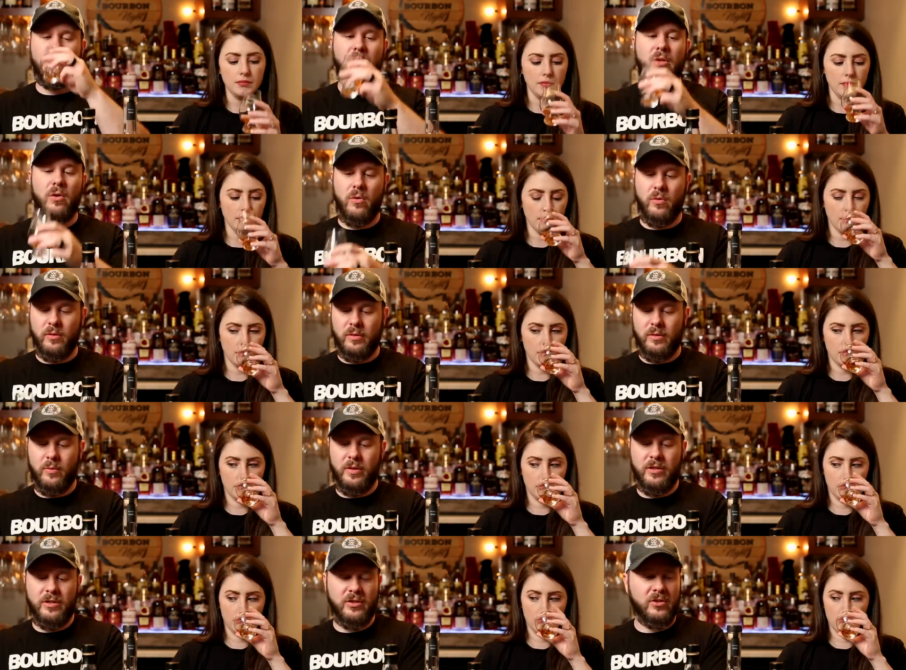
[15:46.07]
Speaker 1: So did
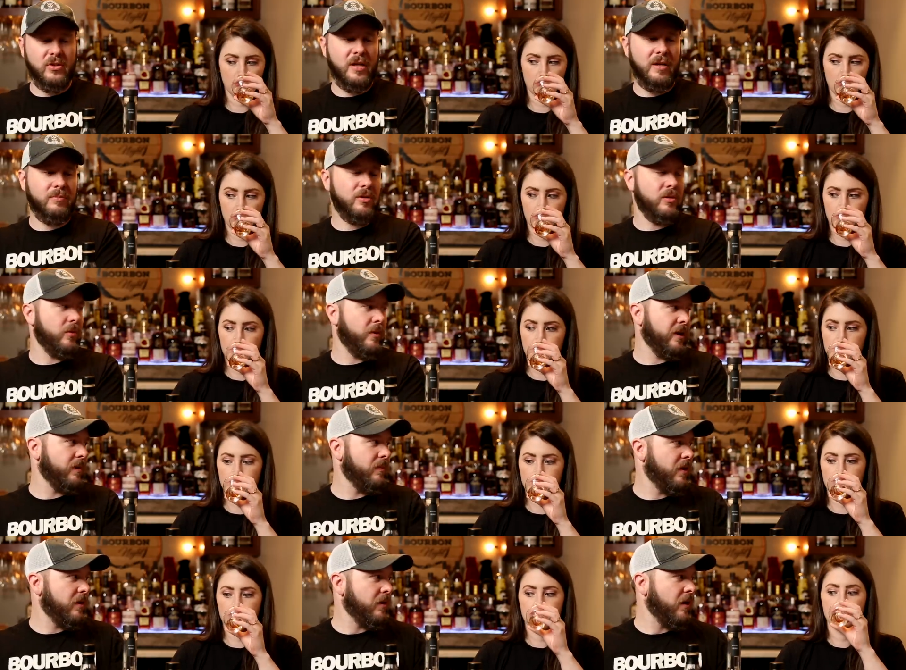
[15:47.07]
we just skip to the
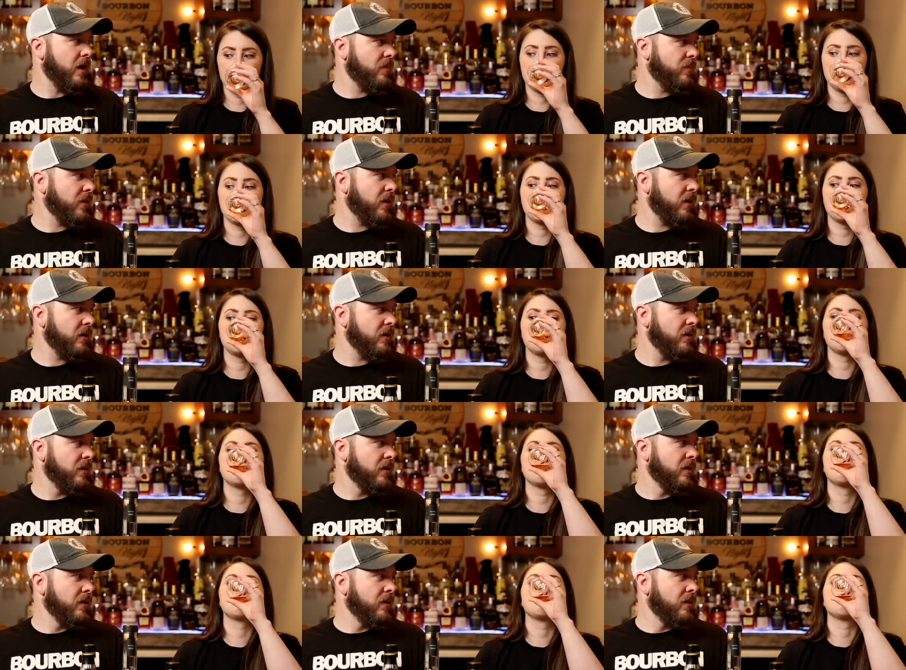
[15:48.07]
recommend or not part?
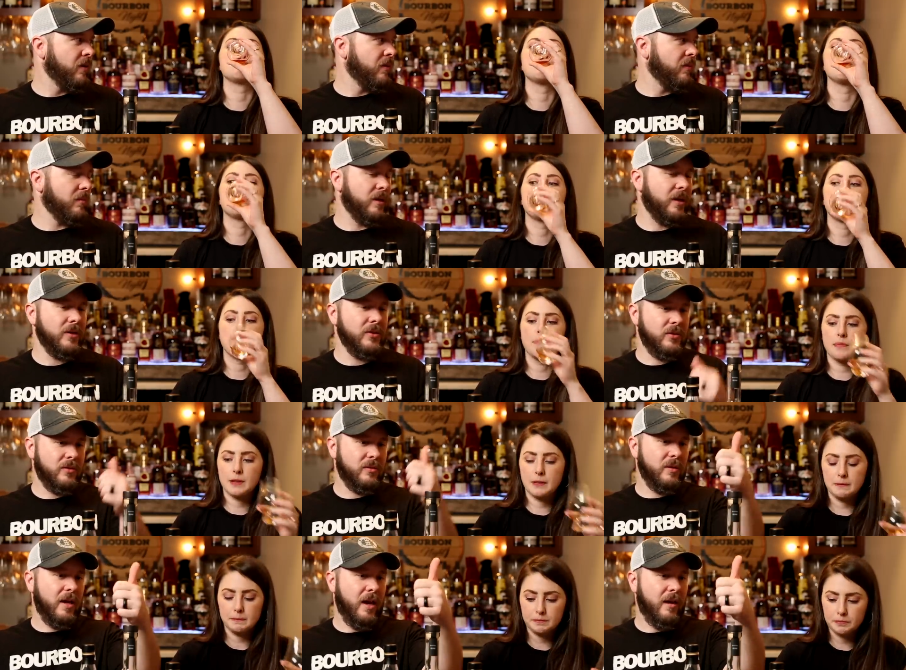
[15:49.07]
Mm.
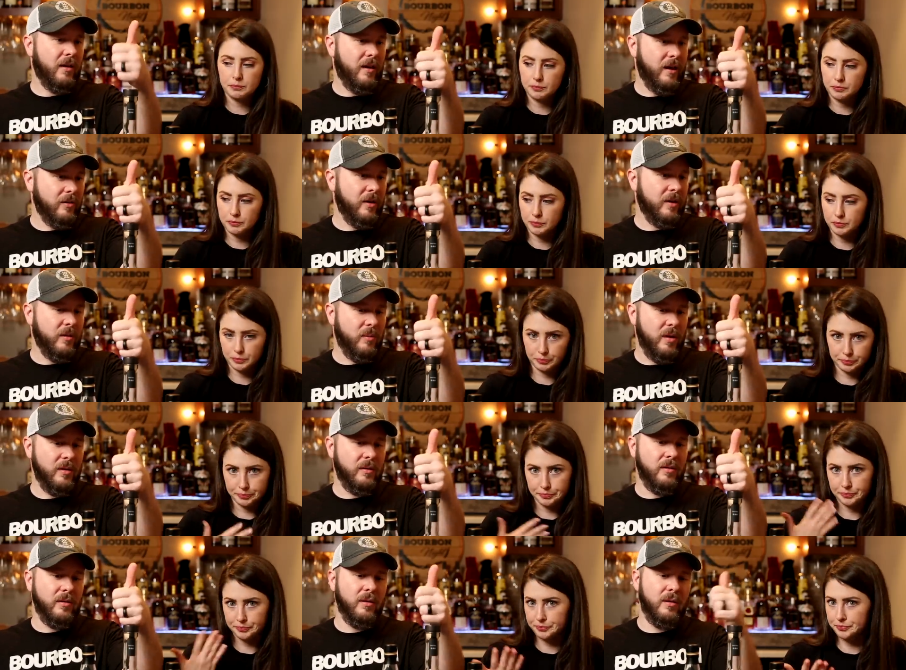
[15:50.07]
Because yeah, I'd
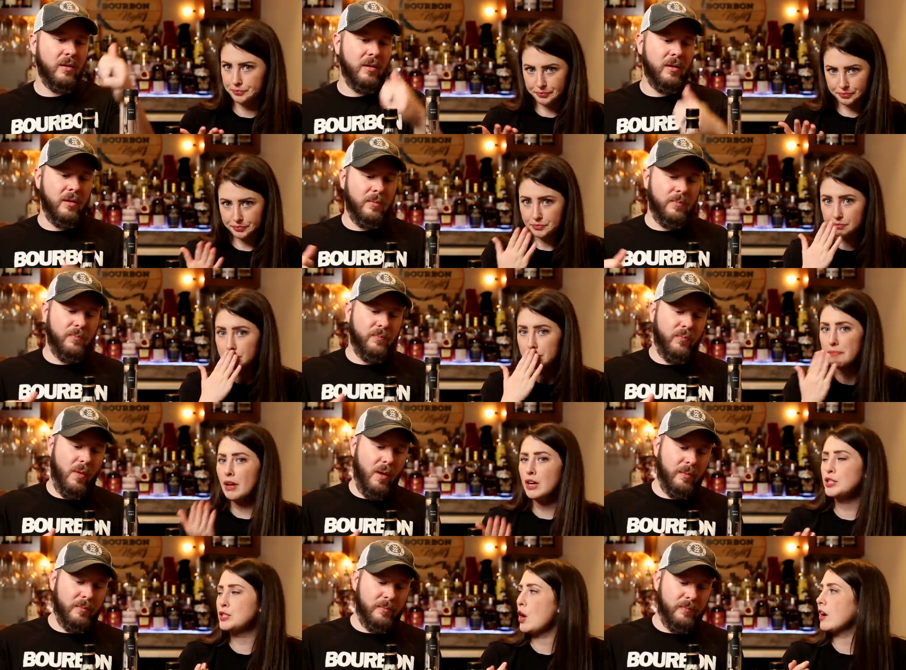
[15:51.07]
recommend.
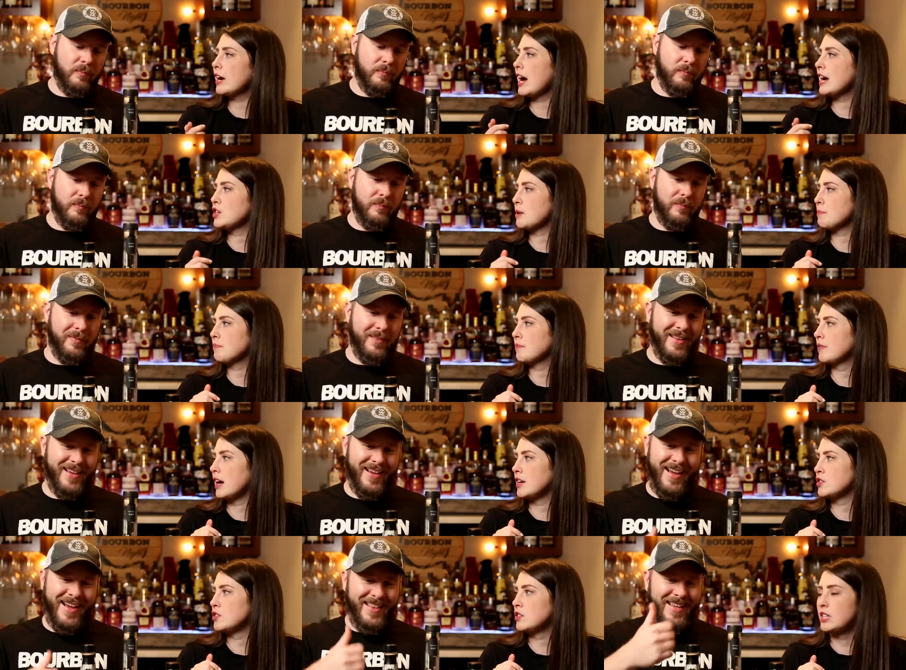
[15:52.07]
Speaker 2: Sorry, I jumped.
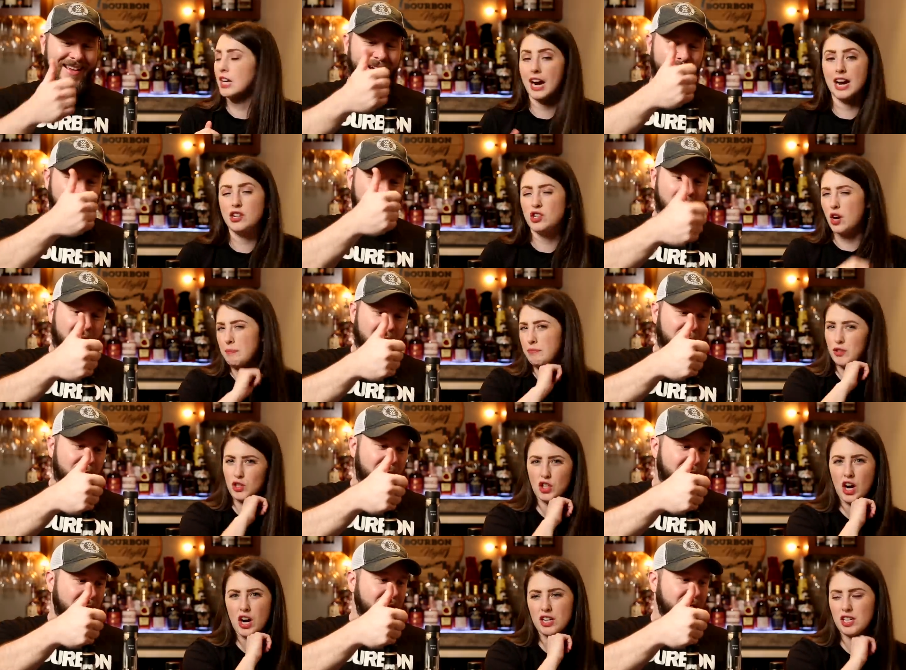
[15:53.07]
I, I think I, I would
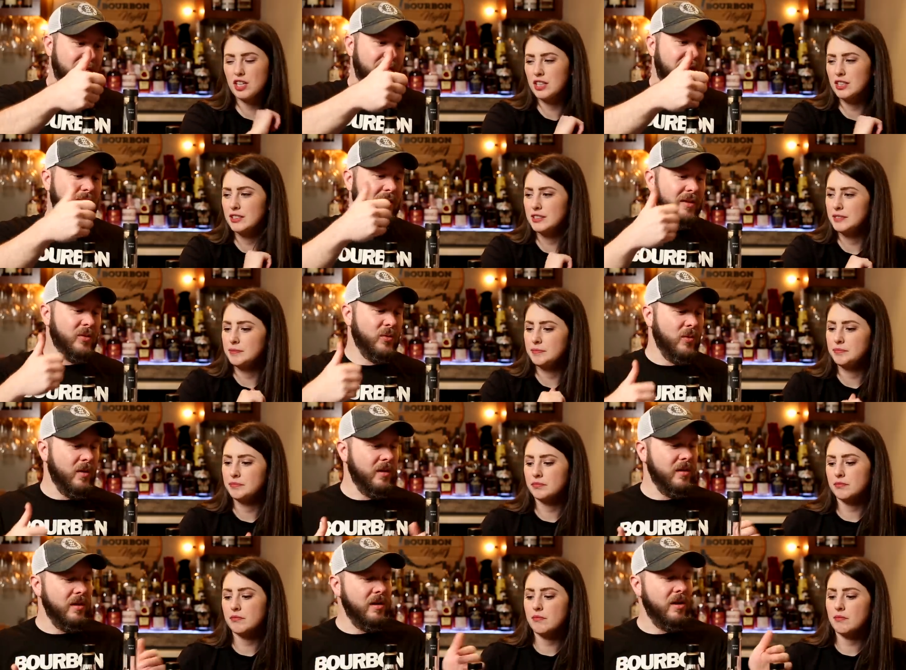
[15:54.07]
recommend.
Speaker 1: And this
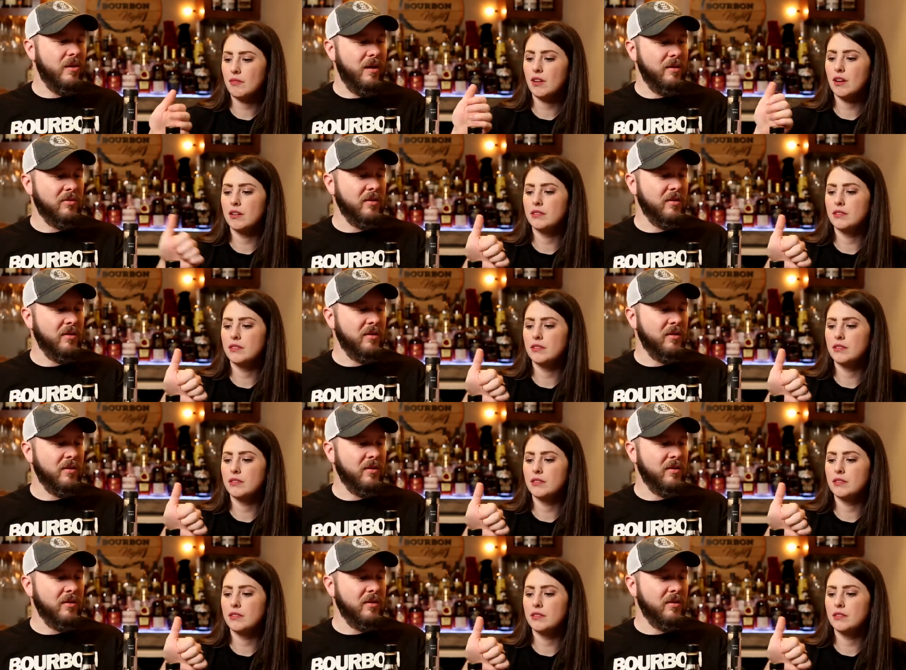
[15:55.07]
one, you know, I